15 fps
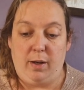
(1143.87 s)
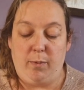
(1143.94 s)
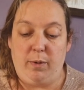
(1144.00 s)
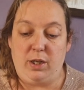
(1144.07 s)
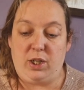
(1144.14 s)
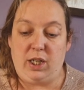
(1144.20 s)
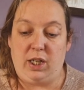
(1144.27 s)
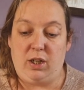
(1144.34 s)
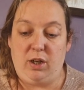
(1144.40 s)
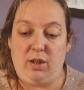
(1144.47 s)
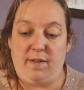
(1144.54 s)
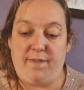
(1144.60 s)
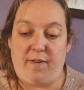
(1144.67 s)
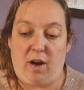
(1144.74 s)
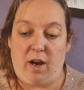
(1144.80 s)
which
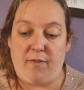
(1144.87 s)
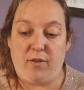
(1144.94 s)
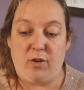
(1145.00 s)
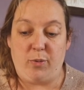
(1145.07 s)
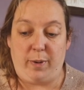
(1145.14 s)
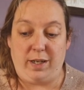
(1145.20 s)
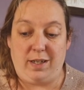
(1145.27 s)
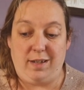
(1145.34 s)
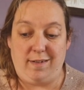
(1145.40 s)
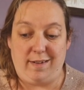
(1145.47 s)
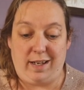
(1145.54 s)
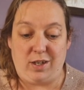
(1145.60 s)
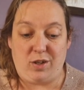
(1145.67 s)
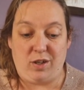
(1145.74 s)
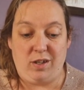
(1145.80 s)
includes 5 to 20
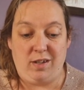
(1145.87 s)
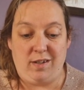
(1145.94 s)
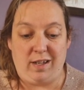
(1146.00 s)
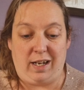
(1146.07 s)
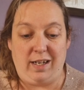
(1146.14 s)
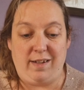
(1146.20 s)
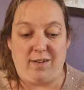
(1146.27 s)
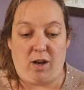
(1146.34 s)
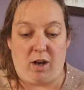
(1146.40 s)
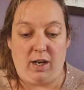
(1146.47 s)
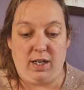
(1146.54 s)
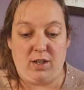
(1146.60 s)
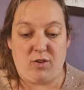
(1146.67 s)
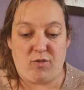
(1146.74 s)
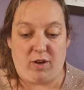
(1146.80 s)
sessions and is
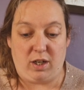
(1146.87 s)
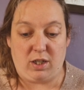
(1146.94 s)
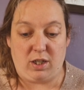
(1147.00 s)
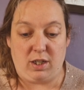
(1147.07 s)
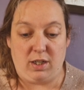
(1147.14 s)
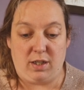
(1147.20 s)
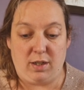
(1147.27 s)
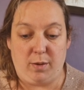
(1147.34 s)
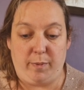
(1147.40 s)
highly structured,